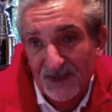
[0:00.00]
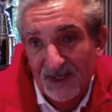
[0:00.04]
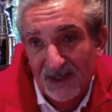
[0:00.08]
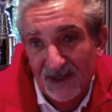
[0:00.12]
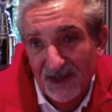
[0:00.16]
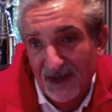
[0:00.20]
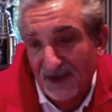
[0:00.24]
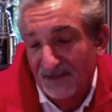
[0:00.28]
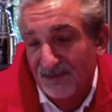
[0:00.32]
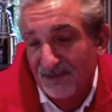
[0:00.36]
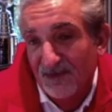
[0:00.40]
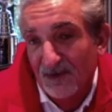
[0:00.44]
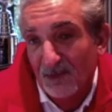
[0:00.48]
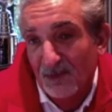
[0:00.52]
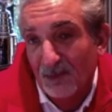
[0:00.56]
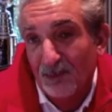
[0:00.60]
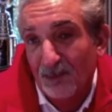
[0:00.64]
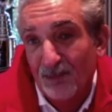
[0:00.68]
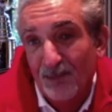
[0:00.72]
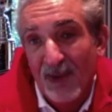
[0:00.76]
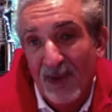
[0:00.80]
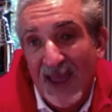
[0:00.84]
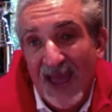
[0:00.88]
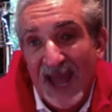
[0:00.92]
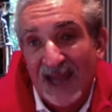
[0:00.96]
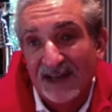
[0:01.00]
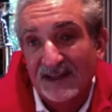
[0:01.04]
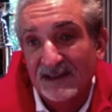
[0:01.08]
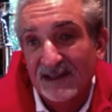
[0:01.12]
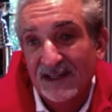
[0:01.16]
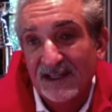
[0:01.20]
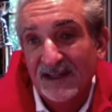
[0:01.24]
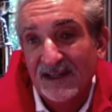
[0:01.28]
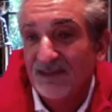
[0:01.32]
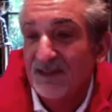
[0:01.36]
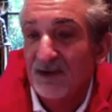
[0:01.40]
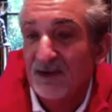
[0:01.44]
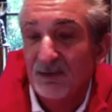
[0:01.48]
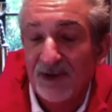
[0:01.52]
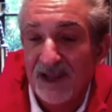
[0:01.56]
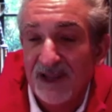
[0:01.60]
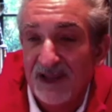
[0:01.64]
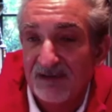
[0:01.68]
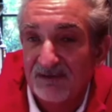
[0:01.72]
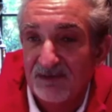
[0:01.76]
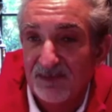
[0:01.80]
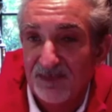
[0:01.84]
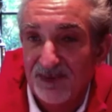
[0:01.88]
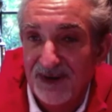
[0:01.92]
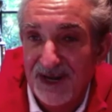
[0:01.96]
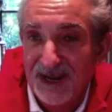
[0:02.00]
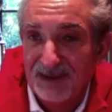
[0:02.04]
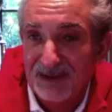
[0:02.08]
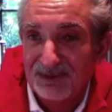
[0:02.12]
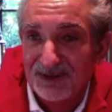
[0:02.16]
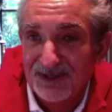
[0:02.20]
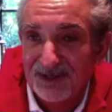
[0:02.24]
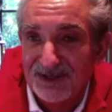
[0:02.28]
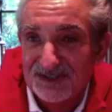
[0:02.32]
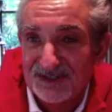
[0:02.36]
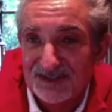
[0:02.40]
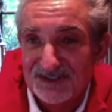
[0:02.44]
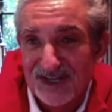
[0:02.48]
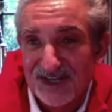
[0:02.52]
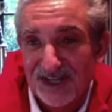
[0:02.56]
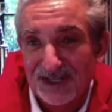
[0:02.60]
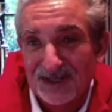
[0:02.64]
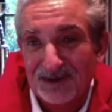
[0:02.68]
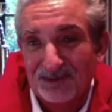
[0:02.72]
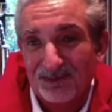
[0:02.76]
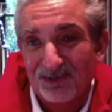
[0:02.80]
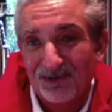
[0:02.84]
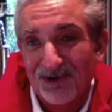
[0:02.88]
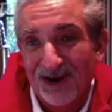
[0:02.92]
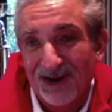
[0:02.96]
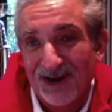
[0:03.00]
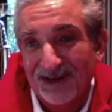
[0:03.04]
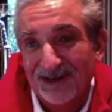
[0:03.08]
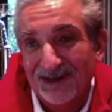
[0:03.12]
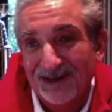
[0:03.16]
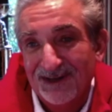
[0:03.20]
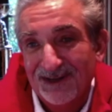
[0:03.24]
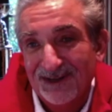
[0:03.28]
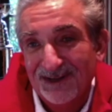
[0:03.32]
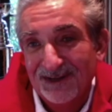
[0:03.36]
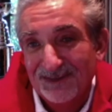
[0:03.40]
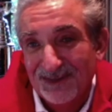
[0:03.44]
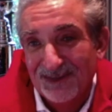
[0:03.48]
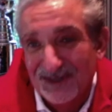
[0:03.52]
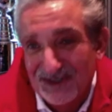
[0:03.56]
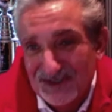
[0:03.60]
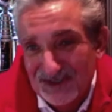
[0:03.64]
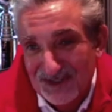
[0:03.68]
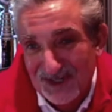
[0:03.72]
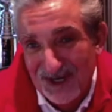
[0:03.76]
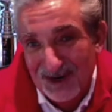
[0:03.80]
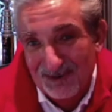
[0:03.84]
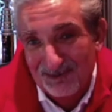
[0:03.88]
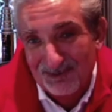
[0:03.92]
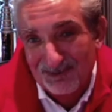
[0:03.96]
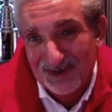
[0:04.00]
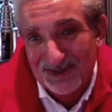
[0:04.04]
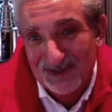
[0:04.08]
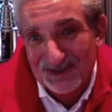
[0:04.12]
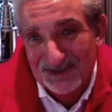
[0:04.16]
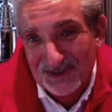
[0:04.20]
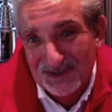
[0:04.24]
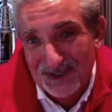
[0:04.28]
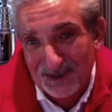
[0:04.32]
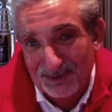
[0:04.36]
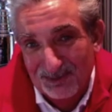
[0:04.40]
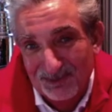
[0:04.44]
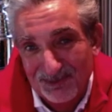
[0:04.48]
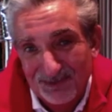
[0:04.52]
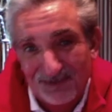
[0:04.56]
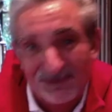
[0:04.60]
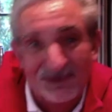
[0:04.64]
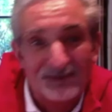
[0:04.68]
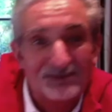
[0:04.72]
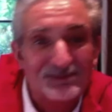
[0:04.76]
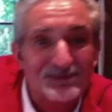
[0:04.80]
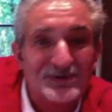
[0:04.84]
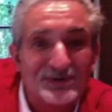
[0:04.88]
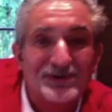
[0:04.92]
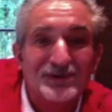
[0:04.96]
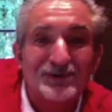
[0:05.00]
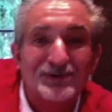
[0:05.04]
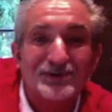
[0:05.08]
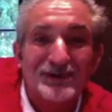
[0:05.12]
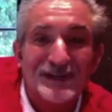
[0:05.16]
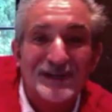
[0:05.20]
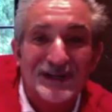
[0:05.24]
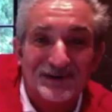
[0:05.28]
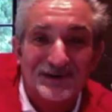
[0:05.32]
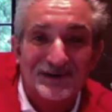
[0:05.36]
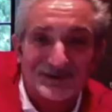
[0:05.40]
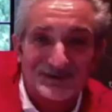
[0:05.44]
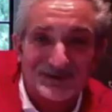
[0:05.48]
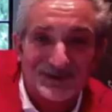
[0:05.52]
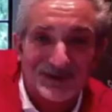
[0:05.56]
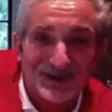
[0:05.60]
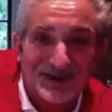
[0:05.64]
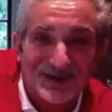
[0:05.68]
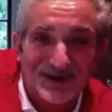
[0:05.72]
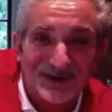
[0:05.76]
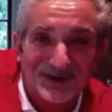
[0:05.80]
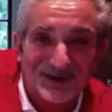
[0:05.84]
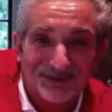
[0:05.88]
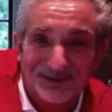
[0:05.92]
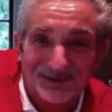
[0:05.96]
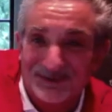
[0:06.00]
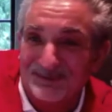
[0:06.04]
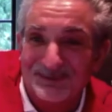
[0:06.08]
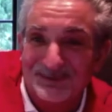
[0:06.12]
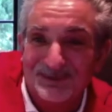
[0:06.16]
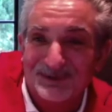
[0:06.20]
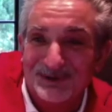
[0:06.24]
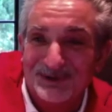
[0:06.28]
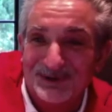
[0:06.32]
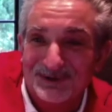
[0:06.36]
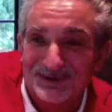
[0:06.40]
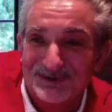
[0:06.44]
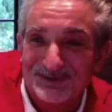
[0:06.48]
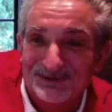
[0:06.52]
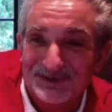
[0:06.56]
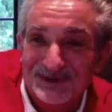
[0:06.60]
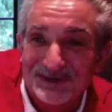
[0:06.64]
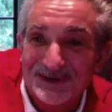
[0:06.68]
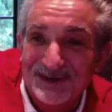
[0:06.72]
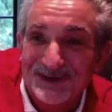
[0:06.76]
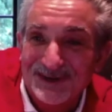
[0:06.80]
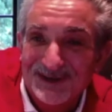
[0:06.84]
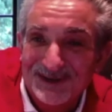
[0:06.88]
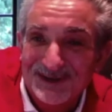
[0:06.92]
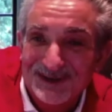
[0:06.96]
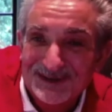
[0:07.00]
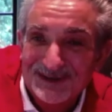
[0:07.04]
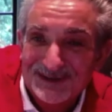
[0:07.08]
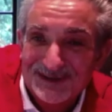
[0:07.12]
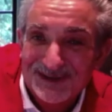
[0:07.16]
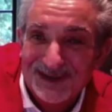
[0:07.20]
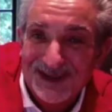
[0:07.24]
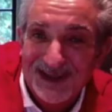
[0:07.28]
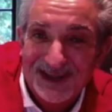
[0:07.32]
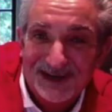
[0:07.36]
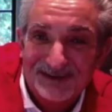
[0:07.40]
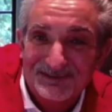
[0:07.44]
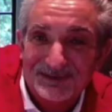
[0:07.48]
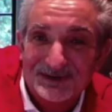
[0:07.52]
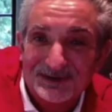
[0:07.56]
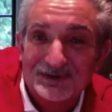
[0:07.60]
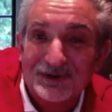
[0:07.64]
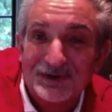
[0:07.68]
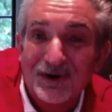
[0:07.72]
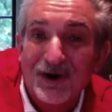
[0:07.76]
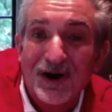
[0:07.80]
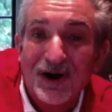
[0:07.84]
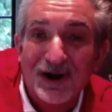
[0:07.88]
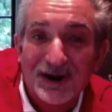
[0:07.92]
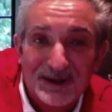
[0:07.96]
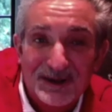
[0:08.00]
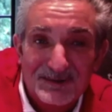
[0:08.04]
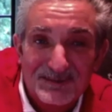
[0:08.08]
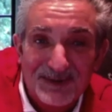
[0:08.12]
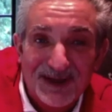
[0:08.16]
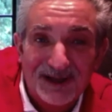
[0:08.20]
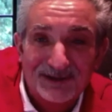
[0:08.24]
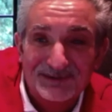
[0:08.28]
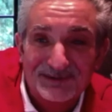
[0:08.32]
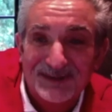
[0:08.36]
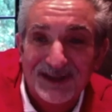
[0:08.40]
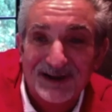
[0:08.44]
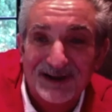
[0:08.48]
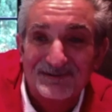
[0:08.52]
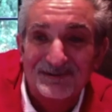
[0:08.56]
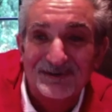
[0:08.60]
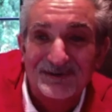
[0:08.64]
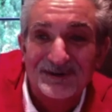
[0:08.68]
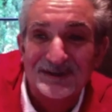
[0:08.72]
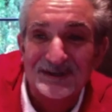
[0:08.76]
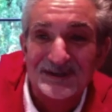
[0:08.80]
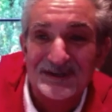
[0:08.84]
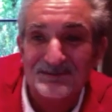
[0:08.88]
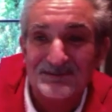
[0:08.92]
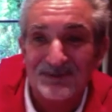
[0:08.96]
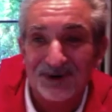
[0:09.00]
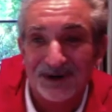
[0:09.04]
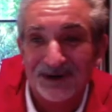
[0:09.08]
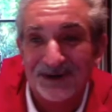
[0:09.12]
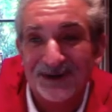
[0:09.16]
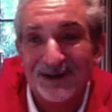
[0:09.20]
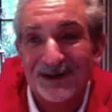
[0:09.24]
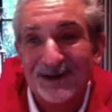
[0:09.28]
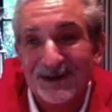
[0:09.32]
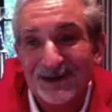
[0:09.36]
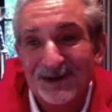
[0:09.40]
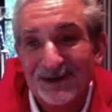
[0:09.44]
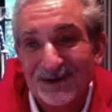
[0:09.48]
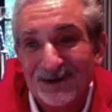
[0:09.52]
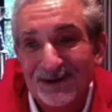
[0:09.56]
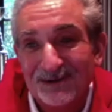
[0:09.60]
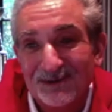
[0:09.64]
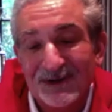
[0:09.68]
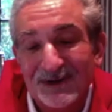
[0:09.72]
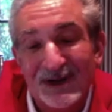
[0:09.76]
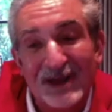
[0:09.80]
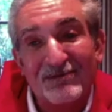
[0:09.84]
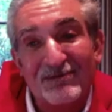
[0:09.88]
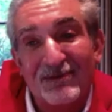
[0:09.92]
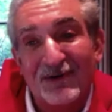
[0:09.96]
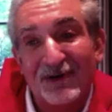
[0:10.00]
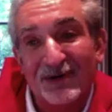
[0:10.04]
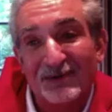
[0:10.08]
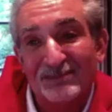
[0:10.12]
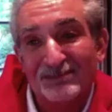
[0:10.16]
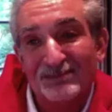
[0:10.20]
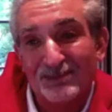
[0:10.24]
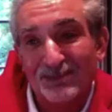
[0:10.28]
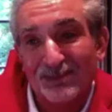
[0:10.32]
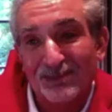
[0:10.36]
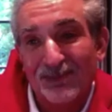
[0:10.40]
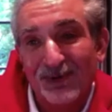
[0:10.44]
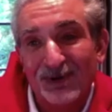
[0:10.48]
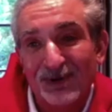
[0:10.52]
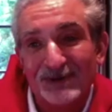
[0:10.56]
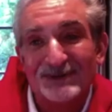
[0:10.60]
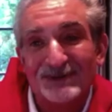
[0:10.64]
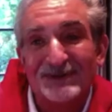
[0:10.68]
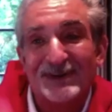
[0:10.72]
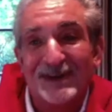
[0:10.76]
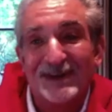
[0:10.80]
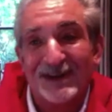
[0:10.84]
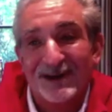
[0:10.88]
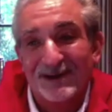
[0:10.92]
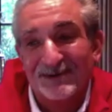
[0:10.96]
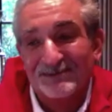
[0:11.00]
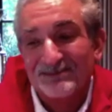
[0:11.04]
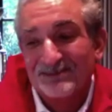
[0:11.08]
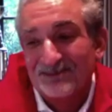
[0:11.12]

I feel badly that we haven't been able to celebrate the championship from 2 years ago. I mean, we can't even talk about that really, but we never put the